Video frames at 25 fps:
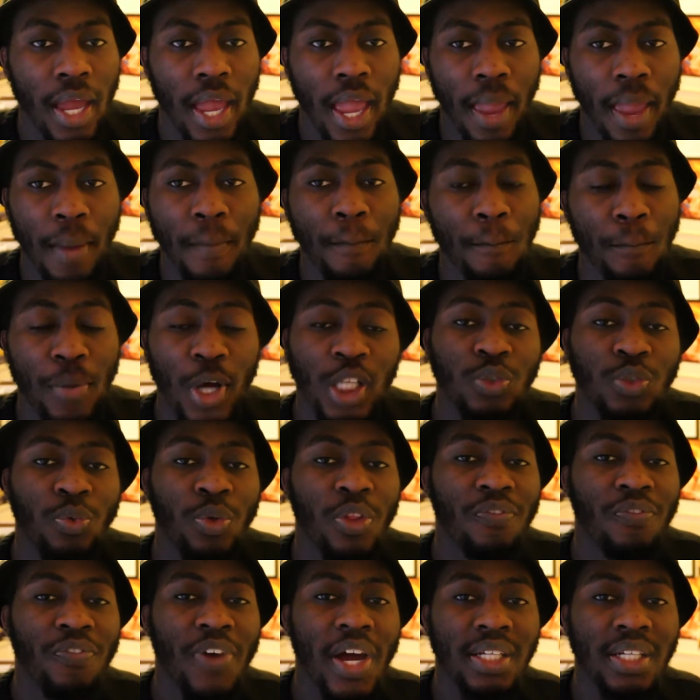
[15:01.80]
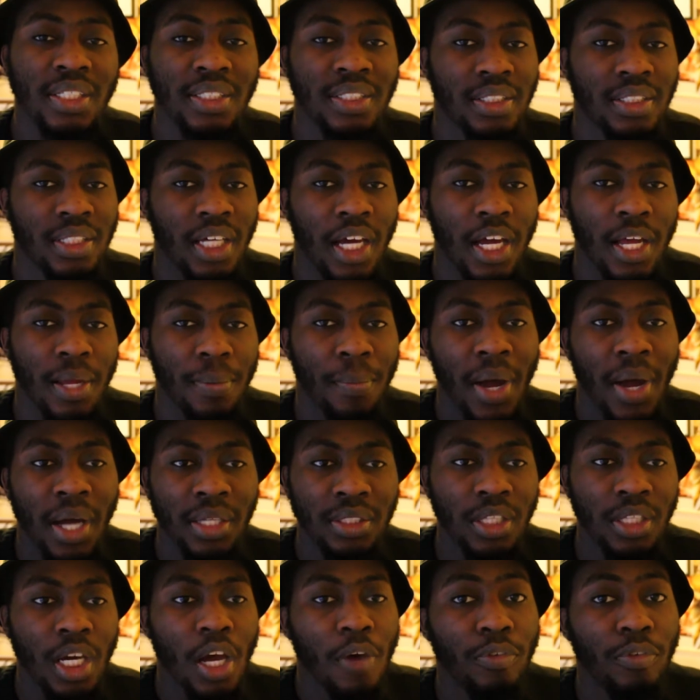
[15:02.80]
impressed with the fighting style,
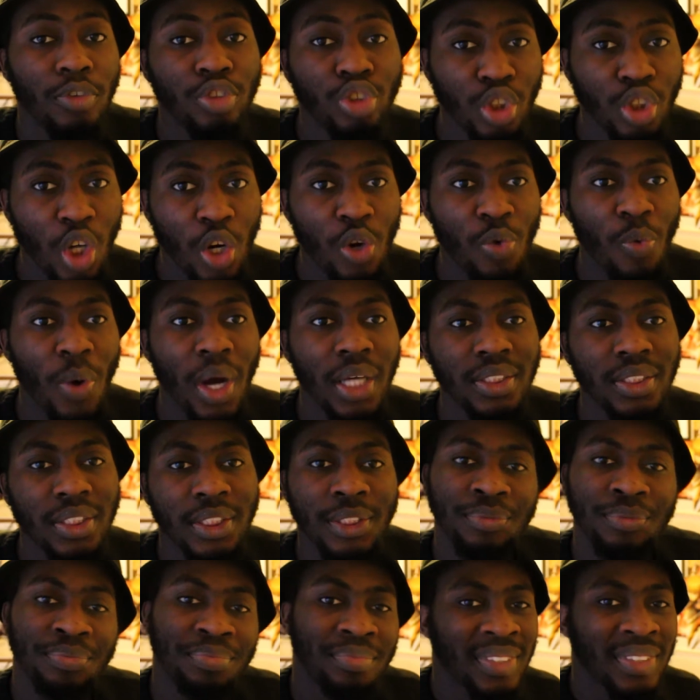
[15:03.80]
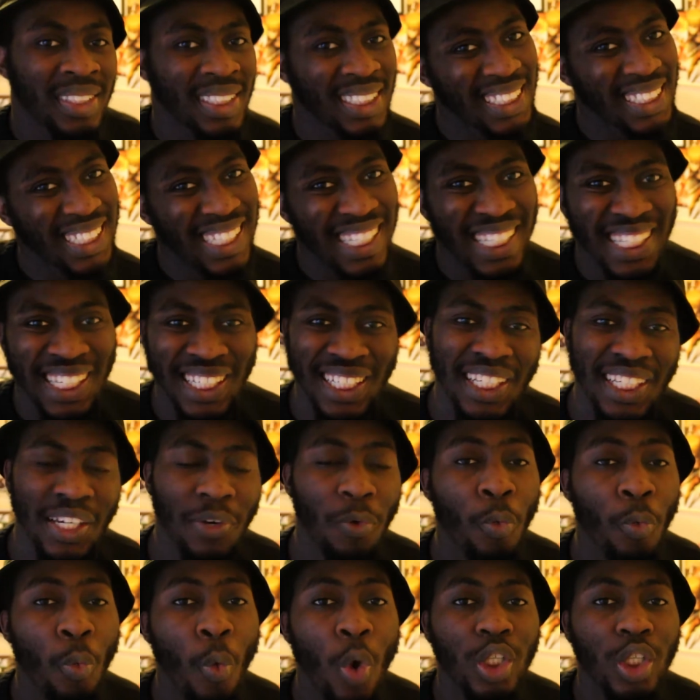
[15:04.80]
but story-wise, it
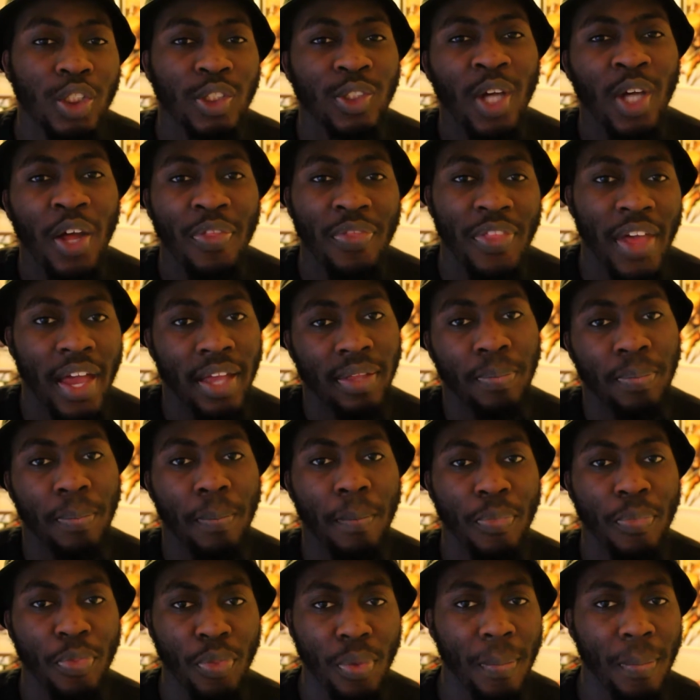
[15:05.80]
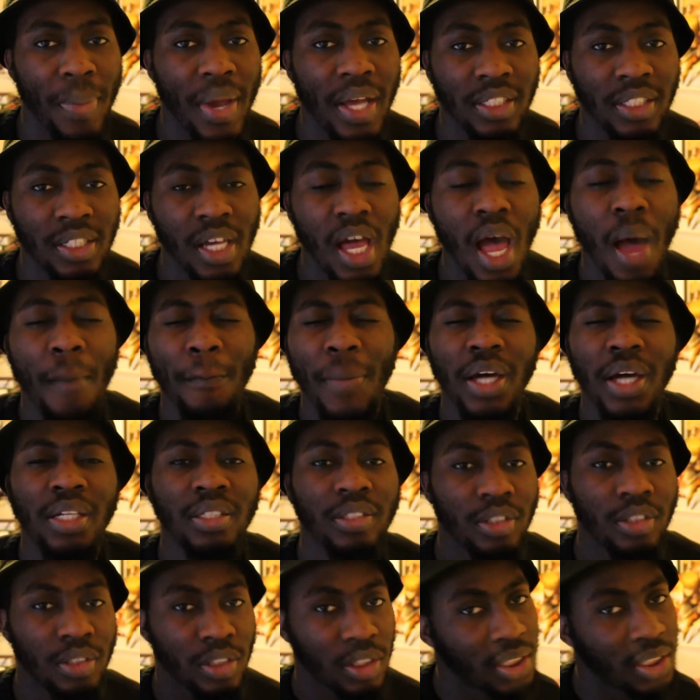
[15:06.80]
was not that the best.
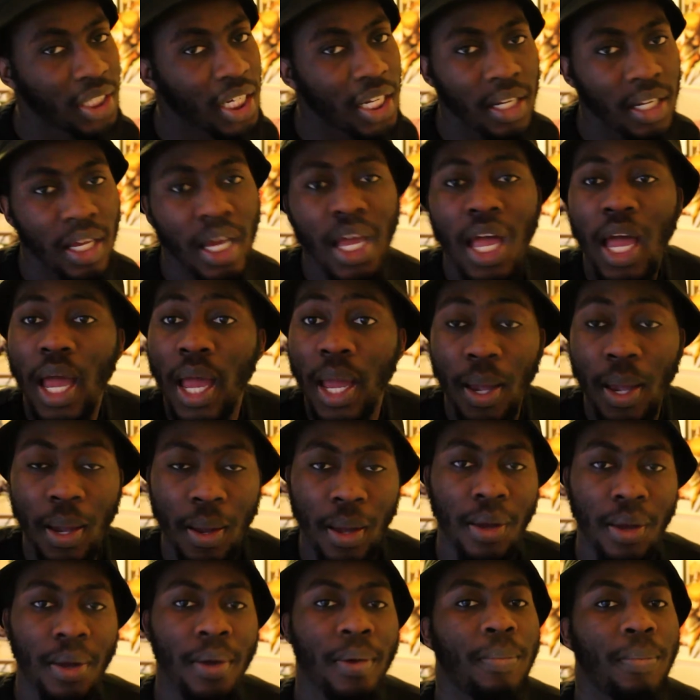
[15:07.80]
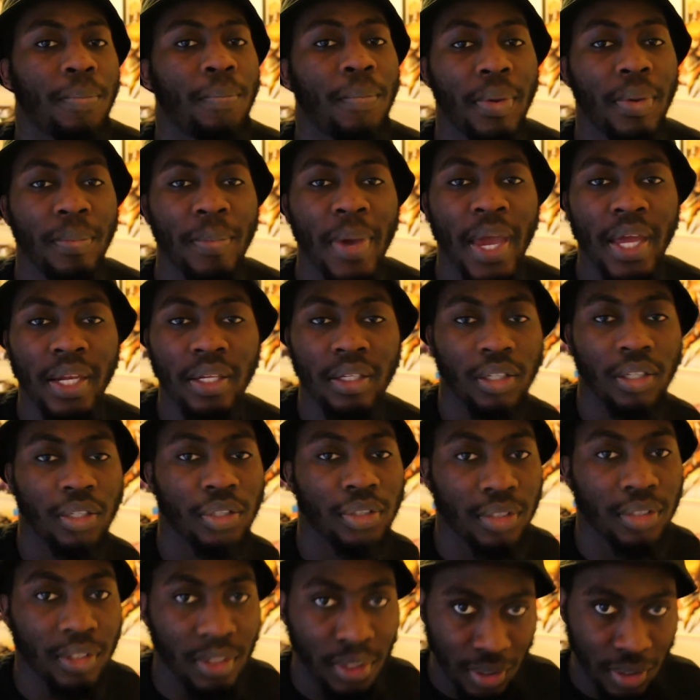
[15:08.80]
But still, made
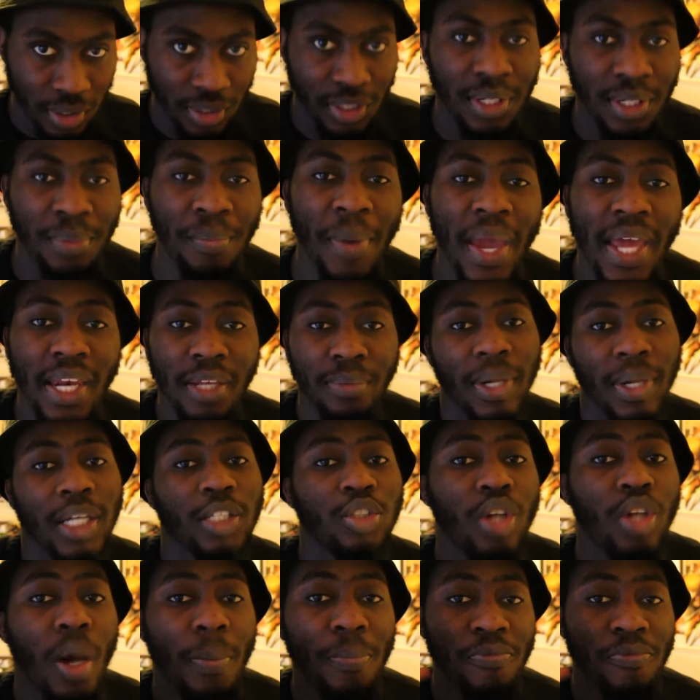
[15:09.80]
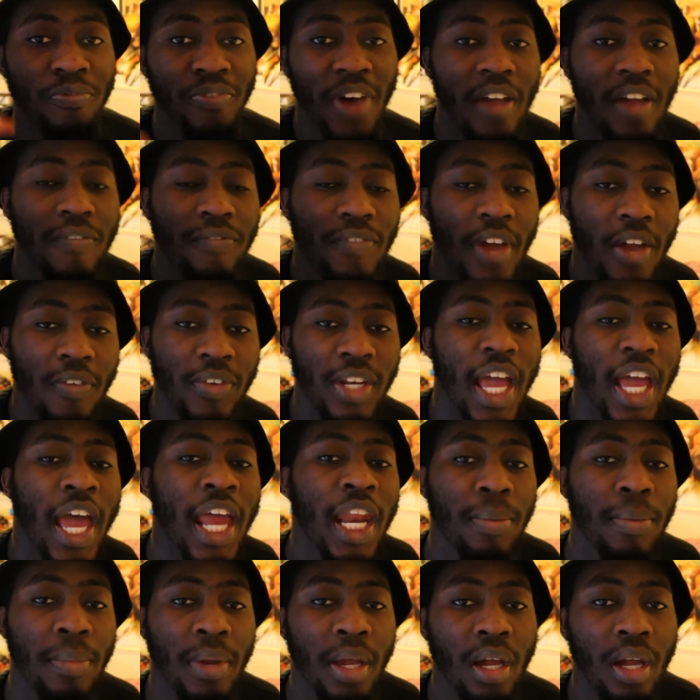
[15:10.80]
it my top 5 favorite
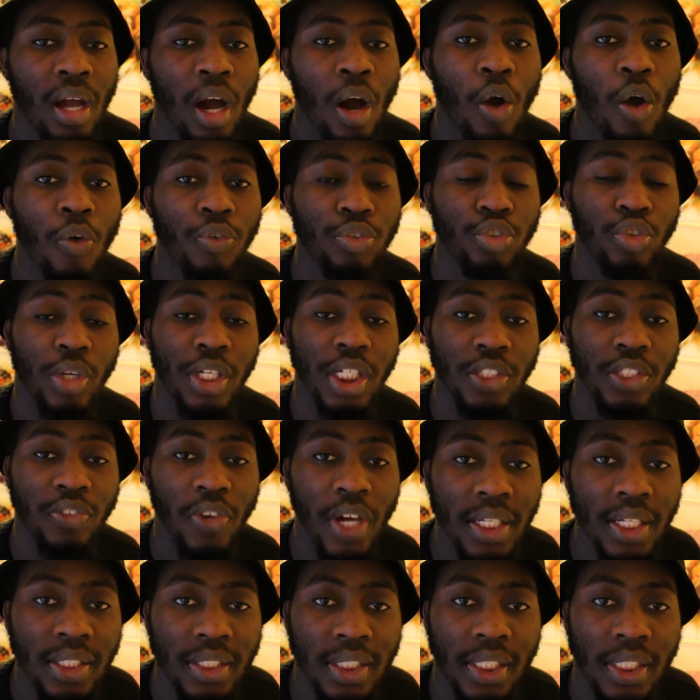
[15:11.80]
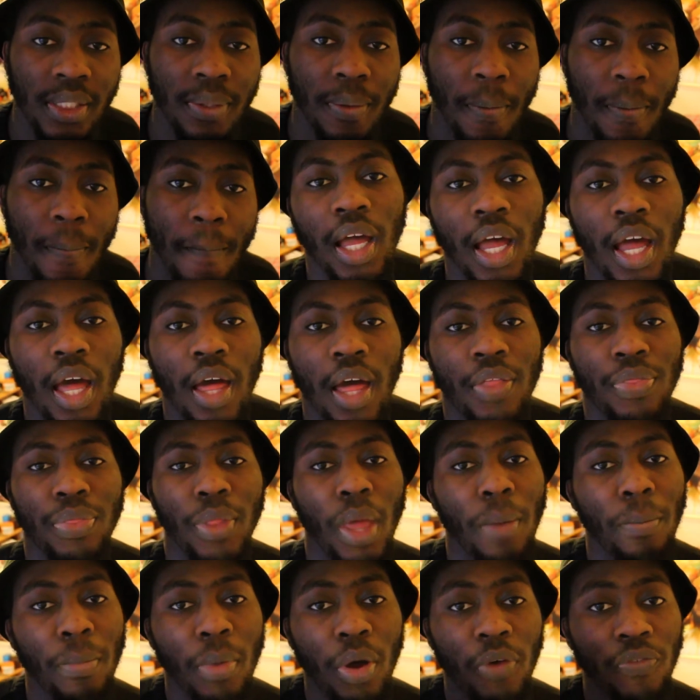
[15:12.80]
anime of 2020.
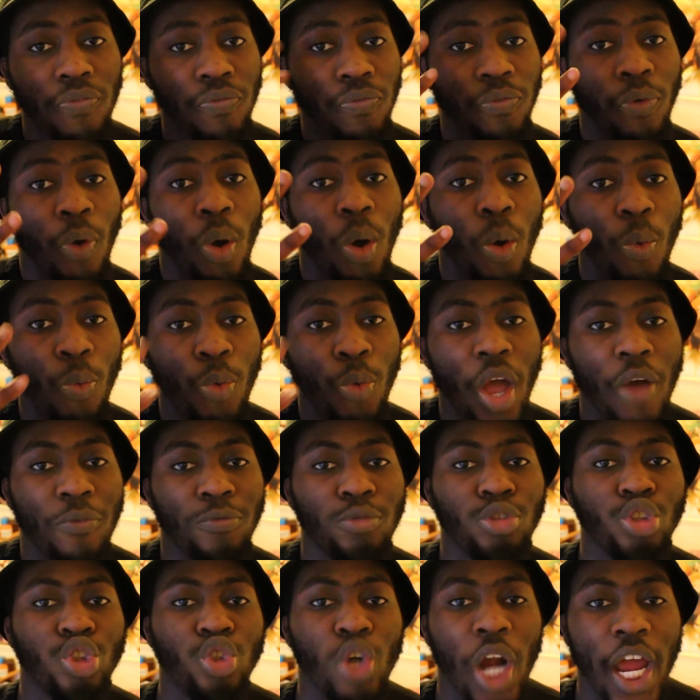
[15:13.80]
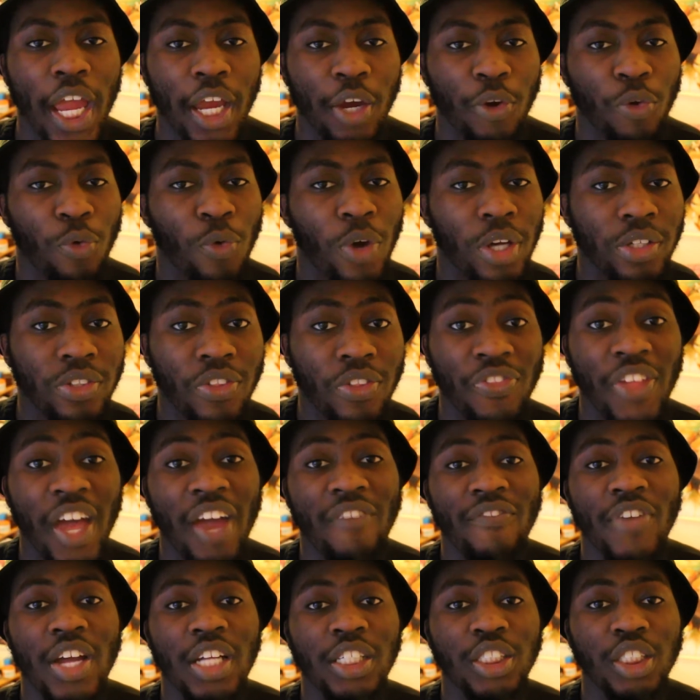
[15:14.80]
Number 4, we have Dragon Quest: The
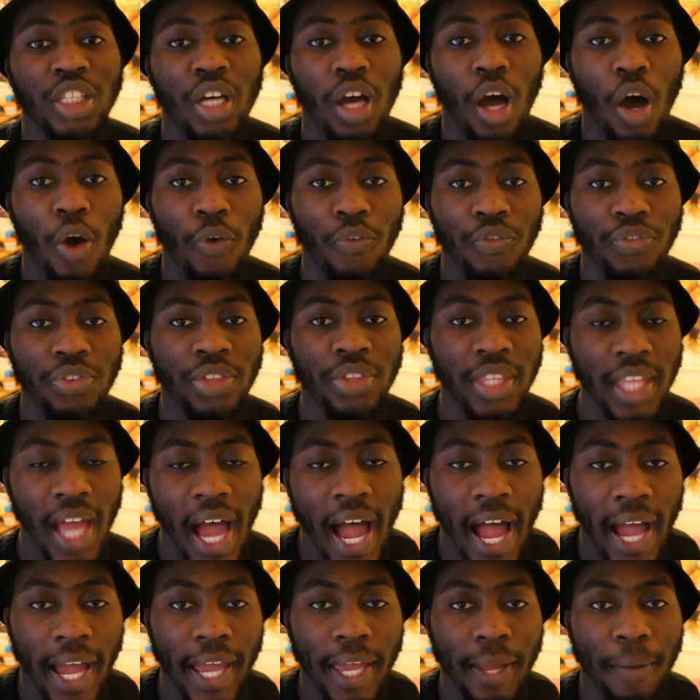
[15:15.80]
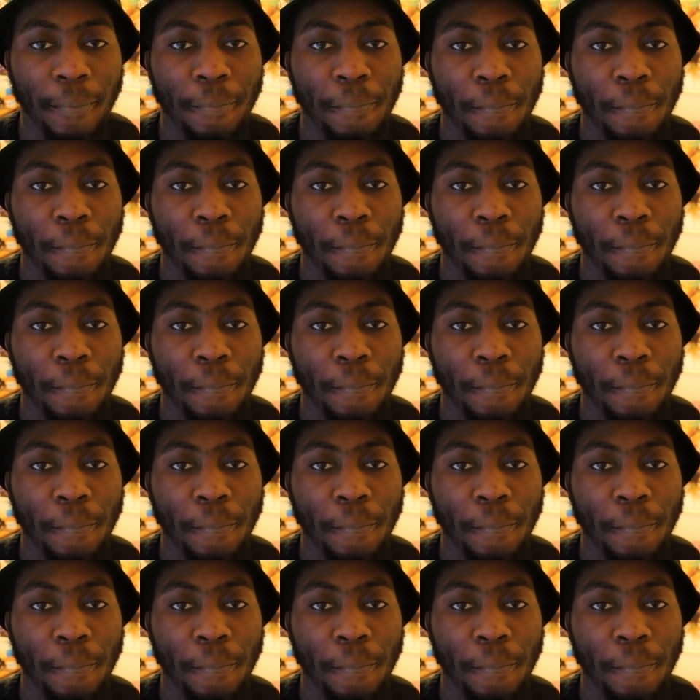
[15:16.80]
Adventure of Dai.